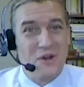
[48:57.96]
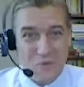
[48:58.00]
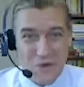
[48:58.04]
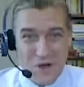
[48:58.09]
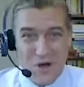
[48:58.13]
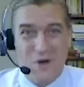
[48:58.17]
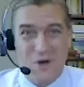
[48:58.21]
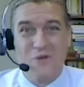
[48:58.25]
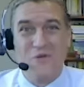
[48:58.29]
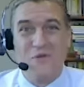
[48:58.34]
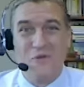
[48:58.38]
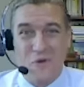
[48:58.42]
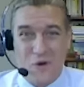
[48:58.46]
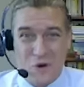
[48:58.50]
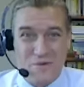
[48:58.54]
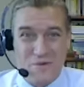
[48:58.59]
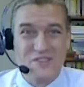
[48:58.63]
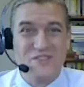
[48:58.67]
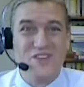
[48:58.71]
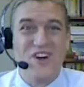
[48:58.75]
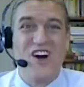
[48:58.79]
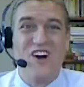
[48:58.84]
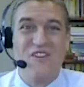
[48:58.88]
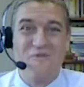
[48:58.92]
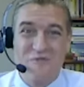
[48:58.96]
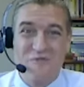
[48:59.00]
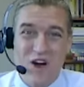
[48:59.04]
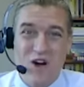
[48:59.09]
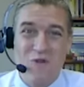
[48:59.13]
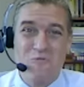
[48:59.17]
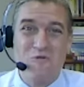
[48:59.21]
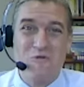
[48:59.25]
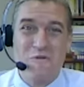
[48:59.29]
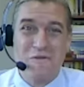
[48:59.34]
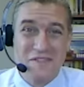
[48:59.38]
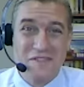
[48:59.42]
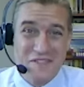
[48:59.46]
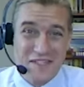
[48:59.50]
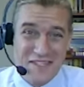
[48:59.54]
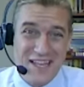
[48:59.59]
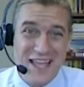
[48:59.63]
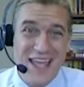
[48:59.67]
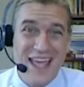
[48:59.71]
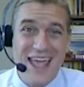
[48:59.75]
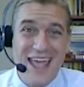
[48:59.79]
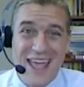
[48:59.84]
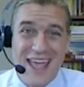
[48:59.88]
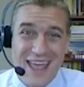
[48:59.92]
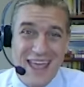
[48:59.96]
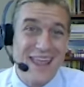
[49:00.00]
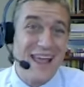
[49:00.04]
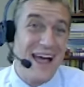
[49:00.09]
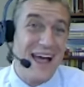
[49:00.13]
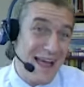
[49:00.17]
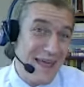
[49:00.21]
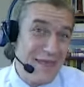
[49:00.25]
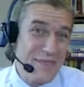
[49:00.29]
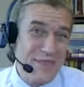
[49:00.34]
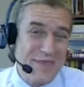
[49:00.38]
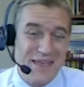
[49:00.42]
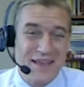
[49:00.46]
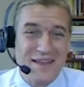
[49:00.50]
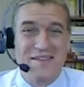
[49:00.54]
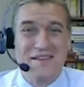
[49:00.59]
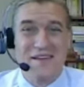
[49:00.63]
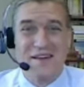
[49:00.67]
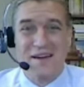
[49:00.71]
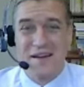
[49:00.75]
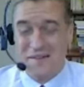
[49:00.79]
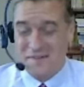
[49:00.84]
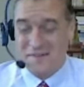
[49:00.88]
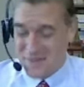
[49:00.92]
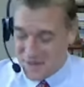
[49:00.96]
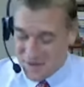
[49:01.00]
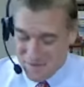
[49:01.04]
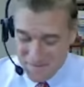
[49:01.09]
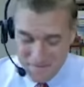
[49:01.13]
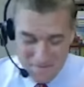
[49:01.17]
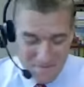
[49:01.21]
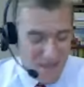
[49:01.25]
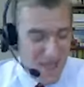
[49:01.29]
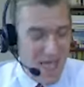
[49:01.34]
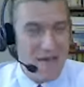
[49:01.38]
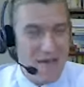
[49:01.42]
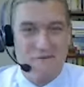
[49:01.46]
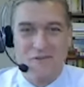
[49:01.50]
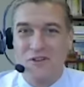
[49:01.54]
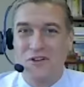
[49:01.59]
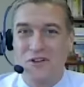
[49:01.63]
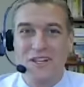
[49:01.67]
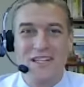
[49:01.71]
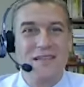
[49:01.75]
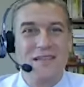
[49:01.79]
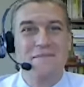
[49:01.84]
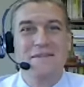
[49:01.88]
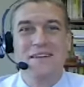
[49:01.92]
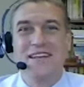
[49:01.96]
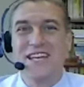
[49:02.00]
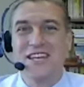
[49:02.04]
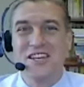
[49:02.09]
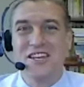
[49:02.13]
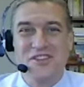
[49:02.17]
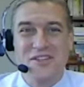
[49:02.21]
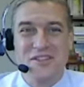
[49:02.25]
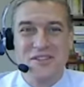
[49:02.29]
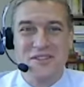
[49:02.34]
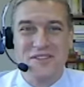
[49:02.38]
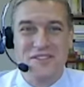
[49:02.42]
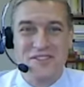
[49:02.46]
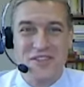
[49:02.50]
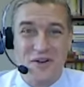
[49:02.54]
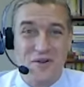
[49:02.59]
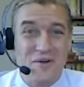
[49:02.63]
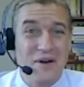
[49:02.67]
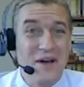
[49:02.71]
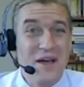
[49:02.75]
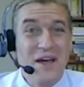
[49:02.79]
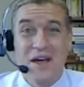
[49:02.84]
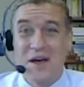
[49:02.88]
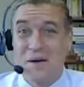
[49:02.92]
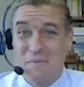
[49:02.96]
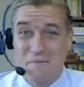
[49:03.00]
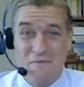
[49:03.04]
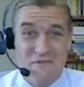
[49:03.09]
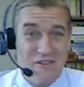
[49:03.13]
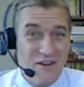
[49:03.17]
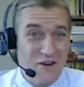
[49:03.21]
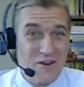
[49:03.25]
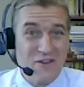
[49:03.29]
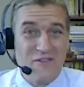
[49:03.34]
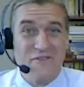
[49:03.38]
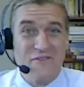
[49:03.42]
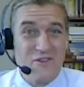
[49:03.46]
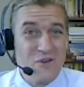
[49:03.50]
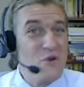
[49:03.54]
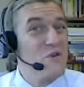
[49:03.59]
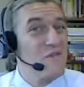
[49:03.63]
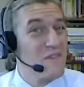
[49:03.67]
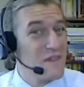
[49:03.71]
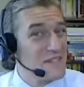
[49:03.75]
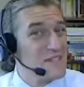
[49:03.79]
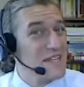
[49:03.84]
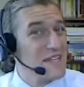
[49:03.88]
well-formed soft bowel movements a day, I think, to have good elimination. So very few of us